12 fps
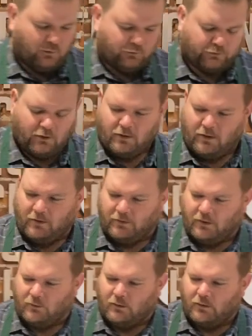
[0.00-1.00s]
just kind of hanging
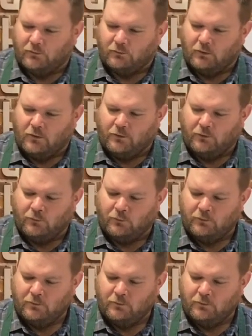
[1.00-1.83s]
out on low